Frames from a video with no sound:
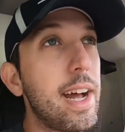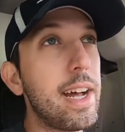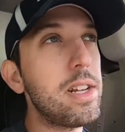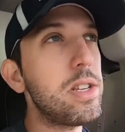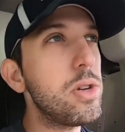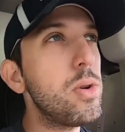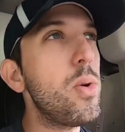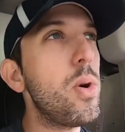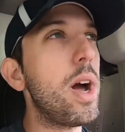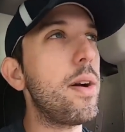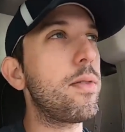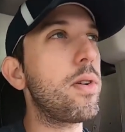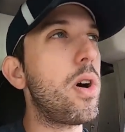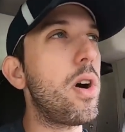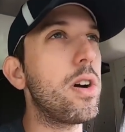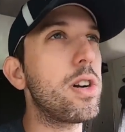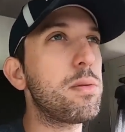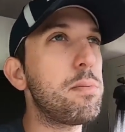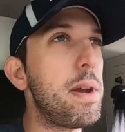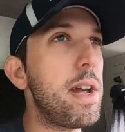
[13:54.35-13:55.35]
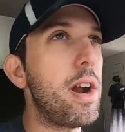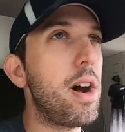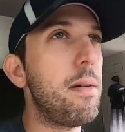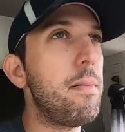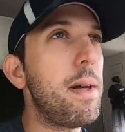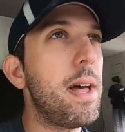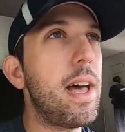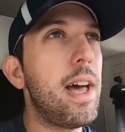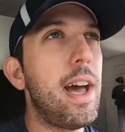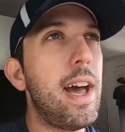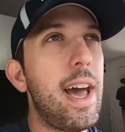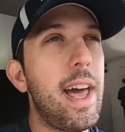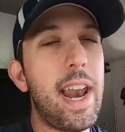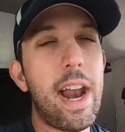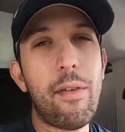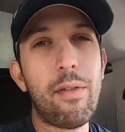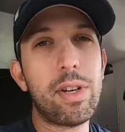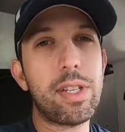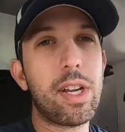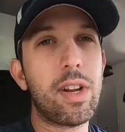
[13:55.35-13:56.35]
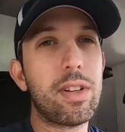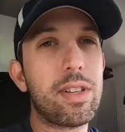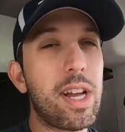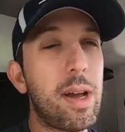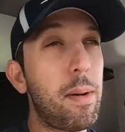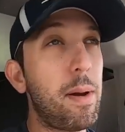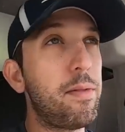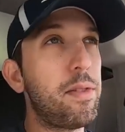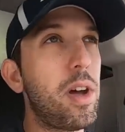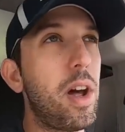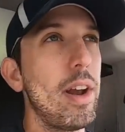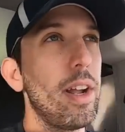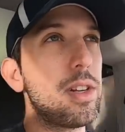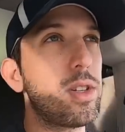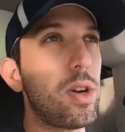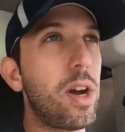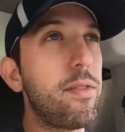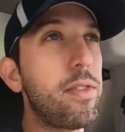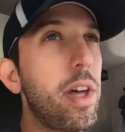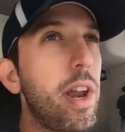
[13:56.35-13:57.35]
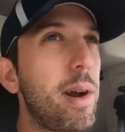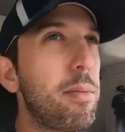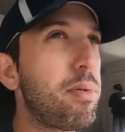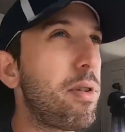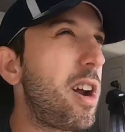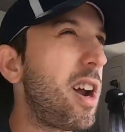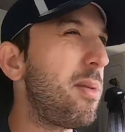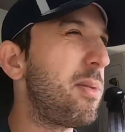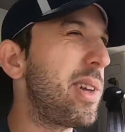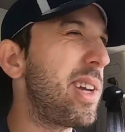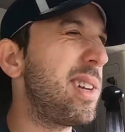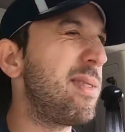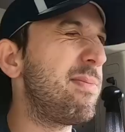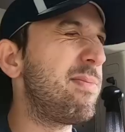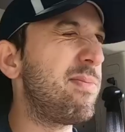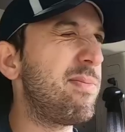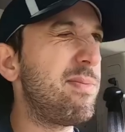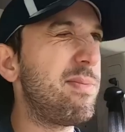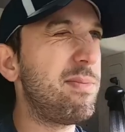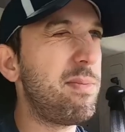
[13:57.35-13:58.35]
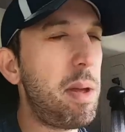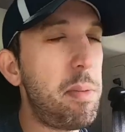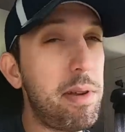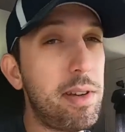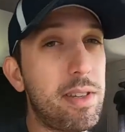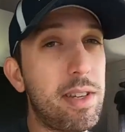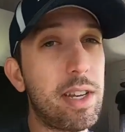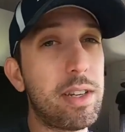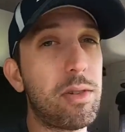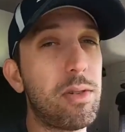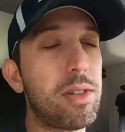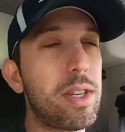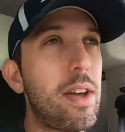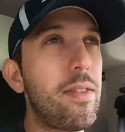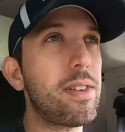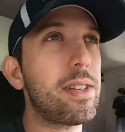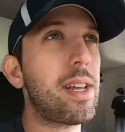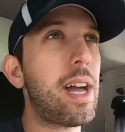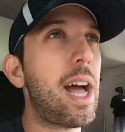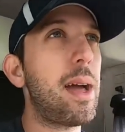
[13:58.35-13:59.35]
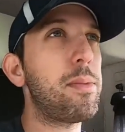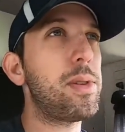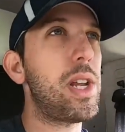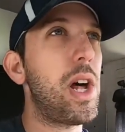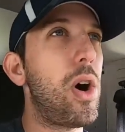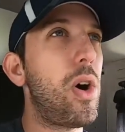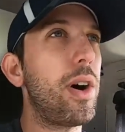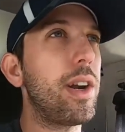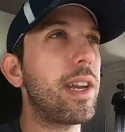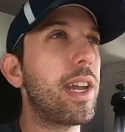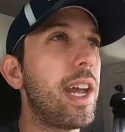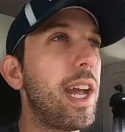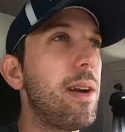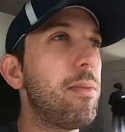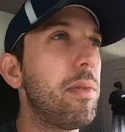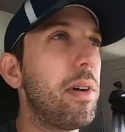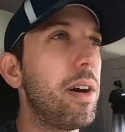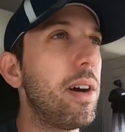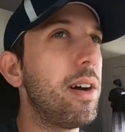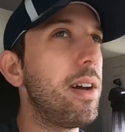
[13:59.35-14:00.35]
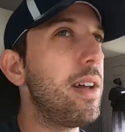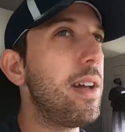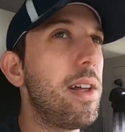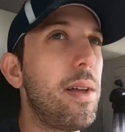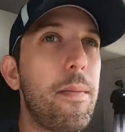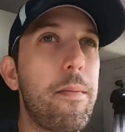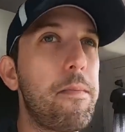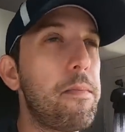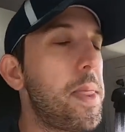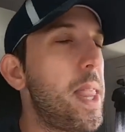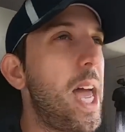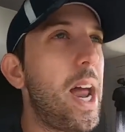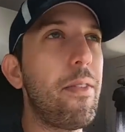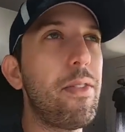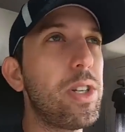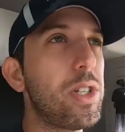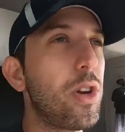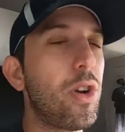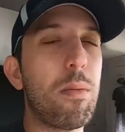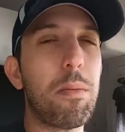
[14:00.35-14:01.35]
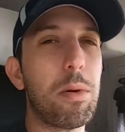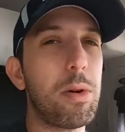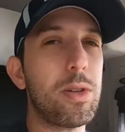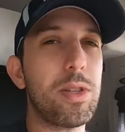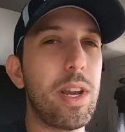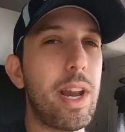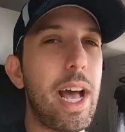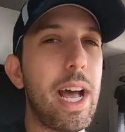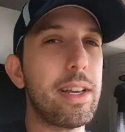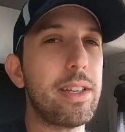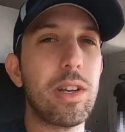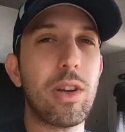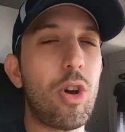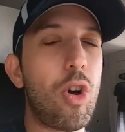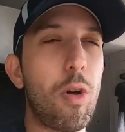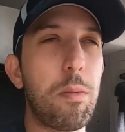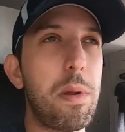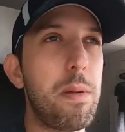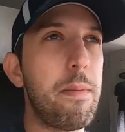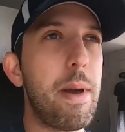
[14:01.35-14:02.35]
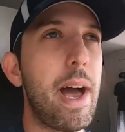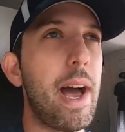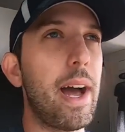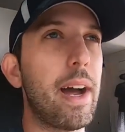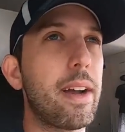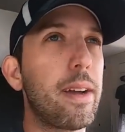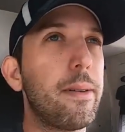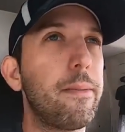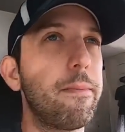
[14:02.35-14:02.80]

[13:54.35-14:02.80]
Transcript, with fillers: I do have cards made up, and every single time I've done it, so I've done it probably maybe six or seven times now on camera, every single person hasn't called me back.